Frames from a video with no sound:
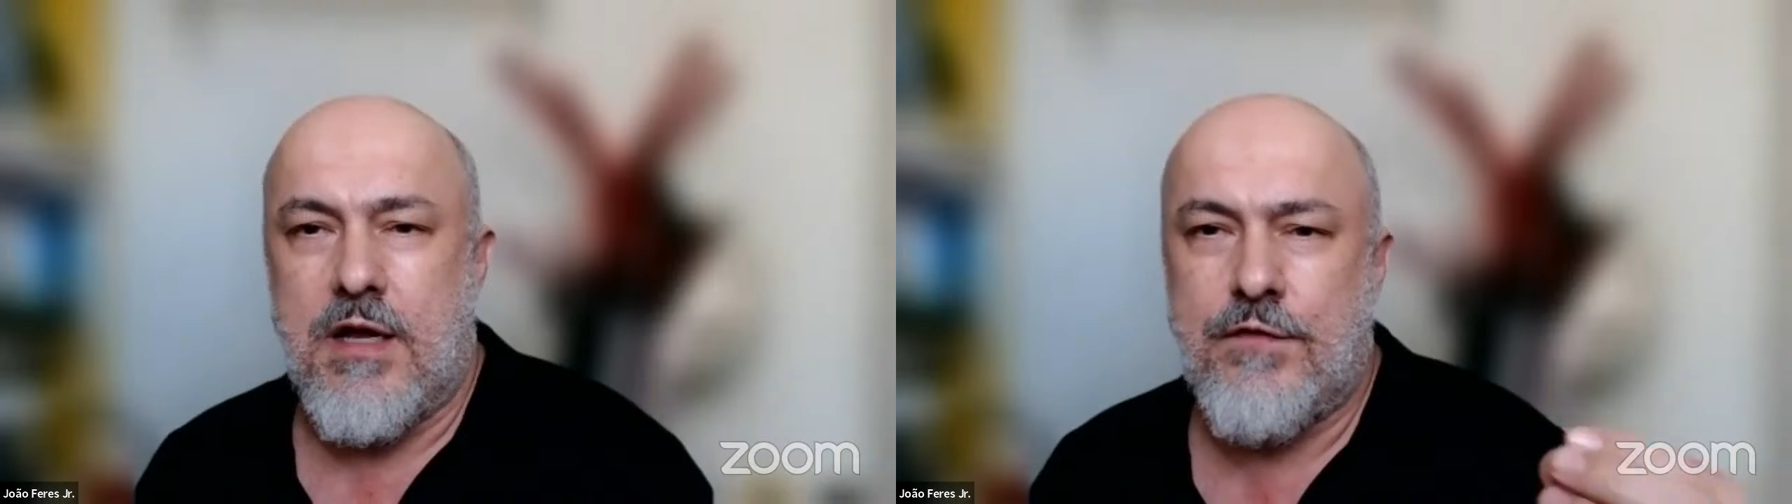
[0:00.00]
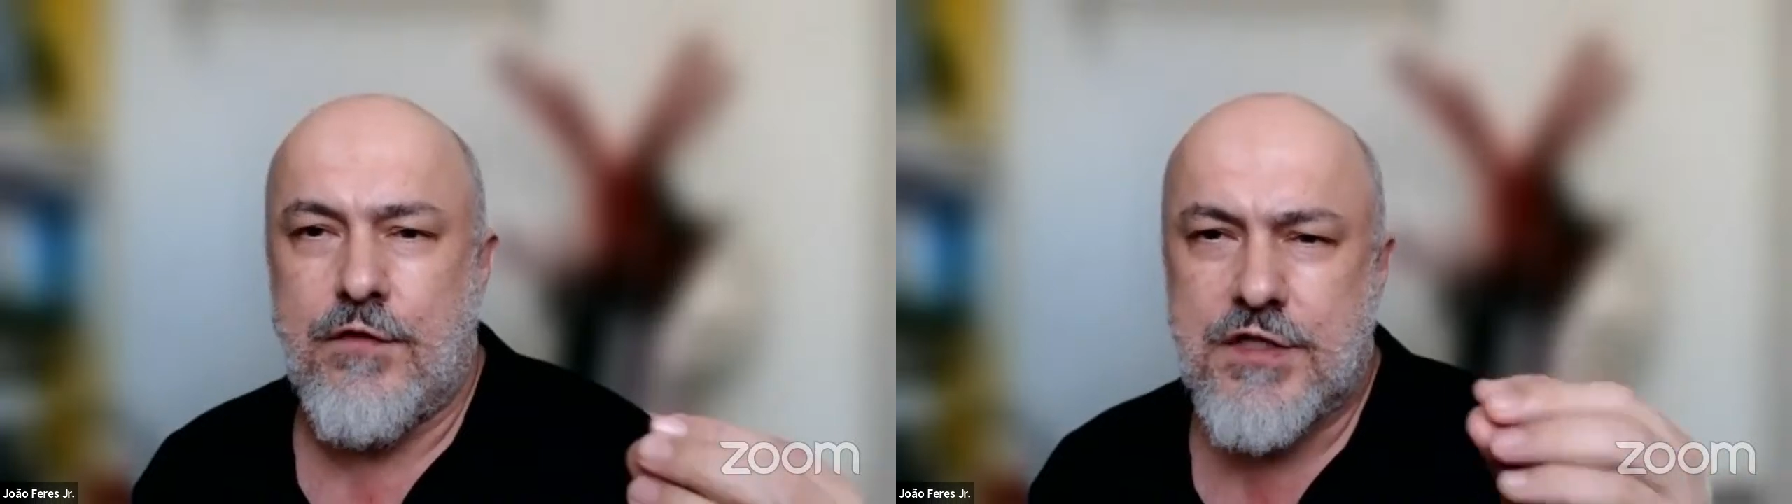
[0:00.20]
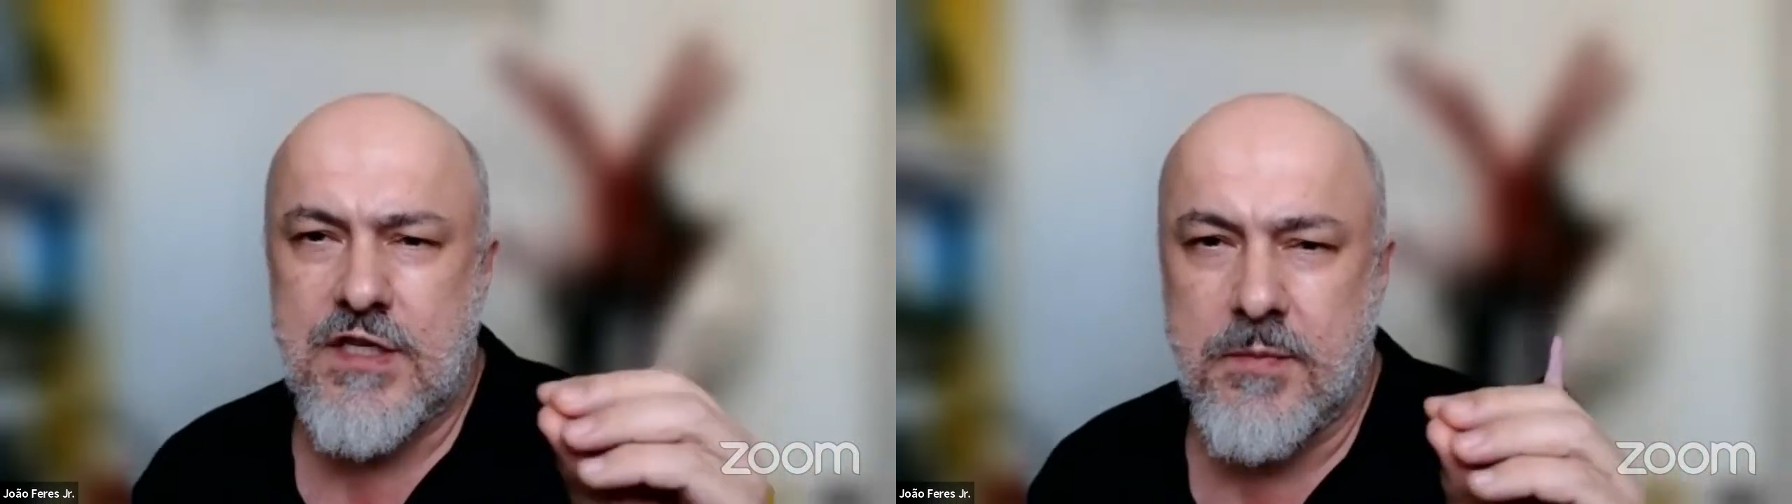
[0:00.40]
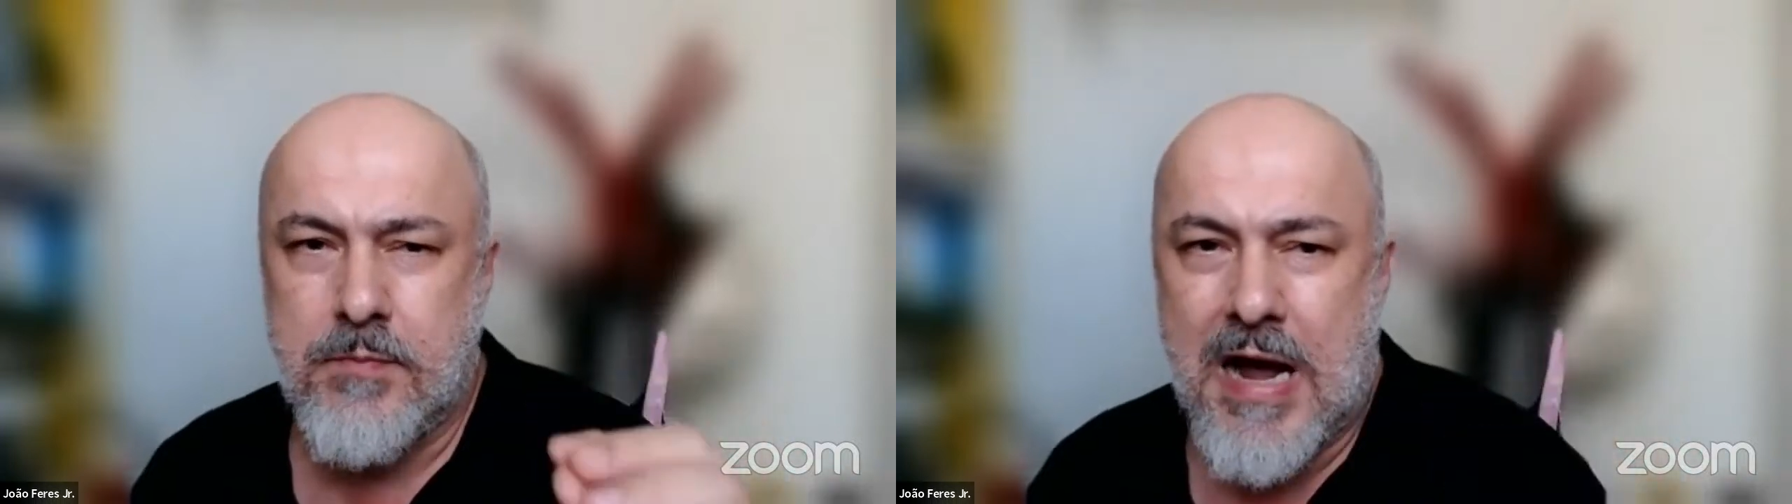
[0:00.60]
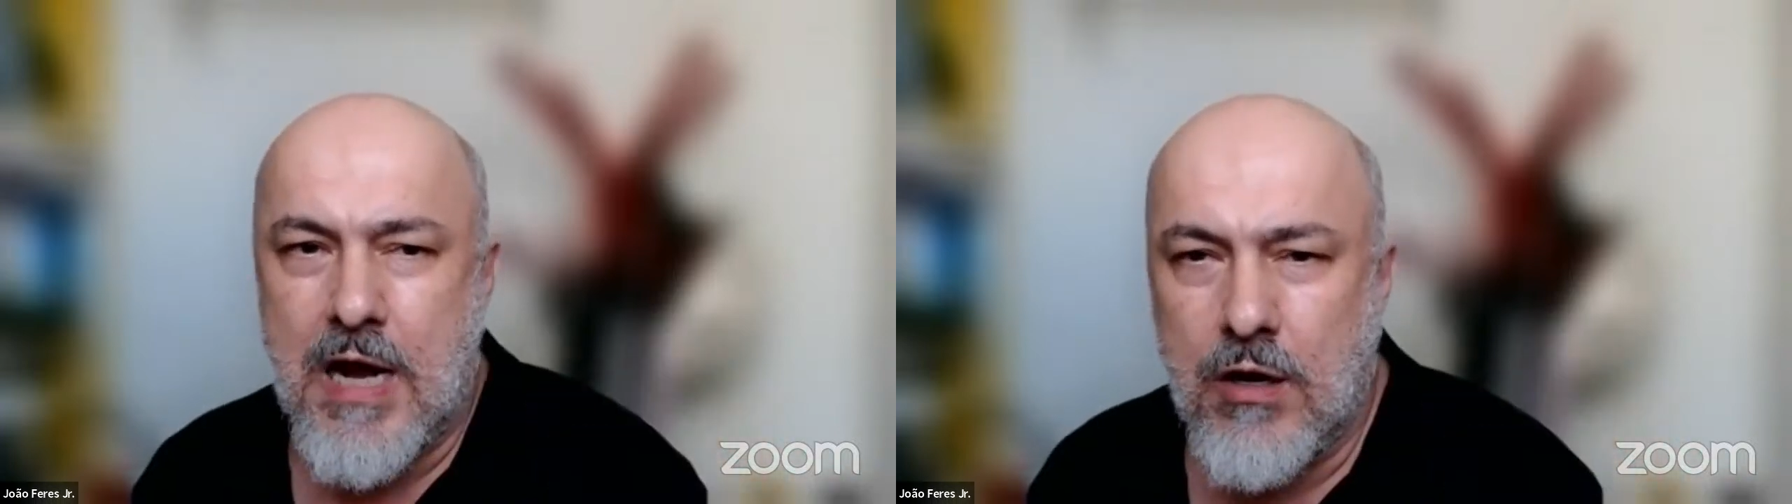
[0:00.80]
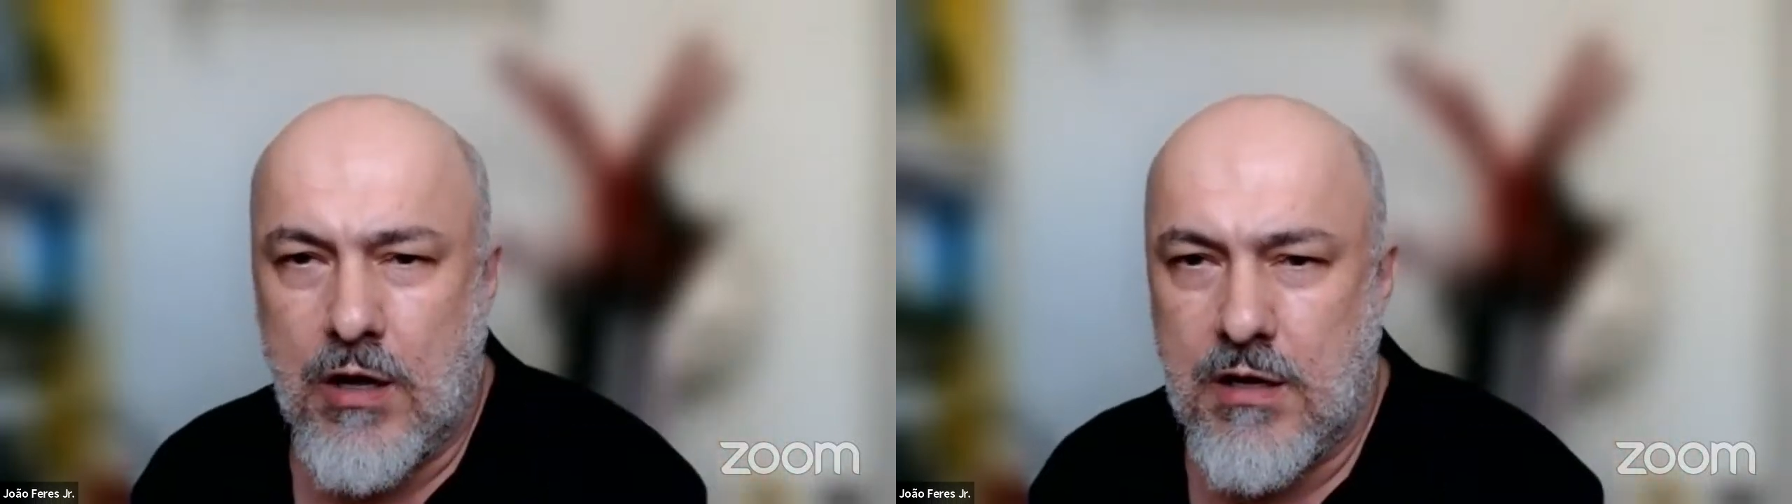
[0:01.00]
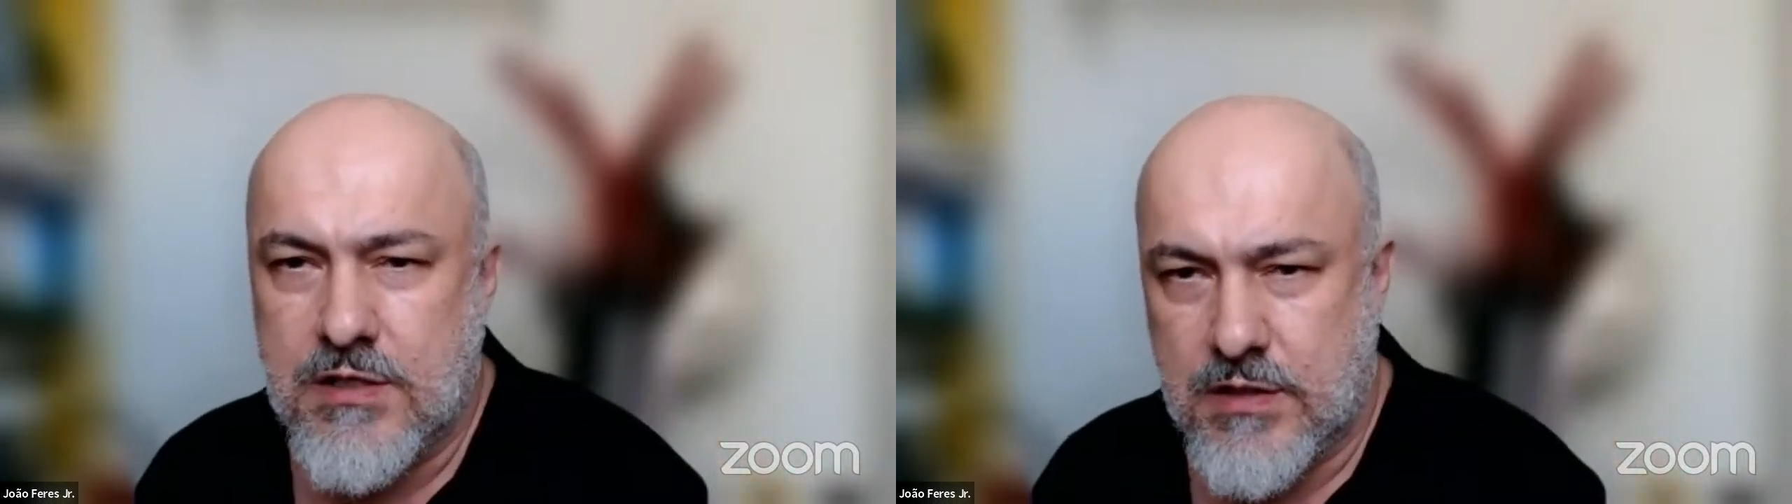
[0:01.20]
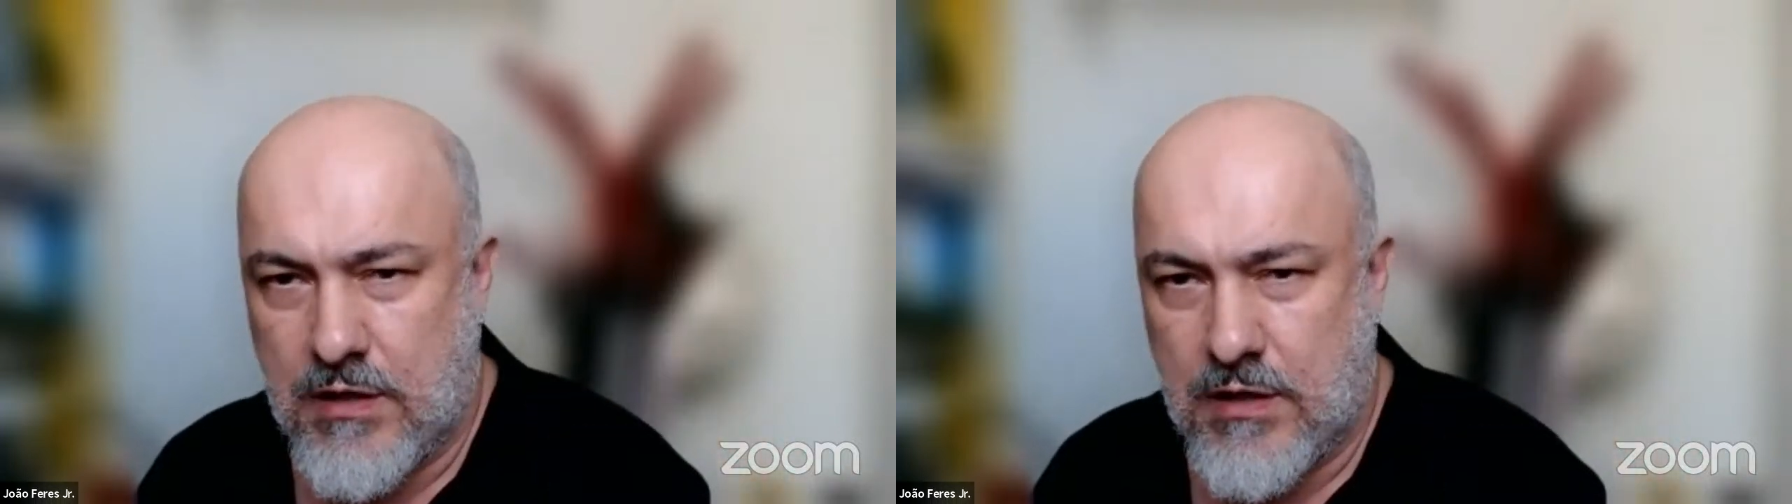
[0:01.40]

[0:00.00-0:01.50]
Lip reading: if you see the bylaws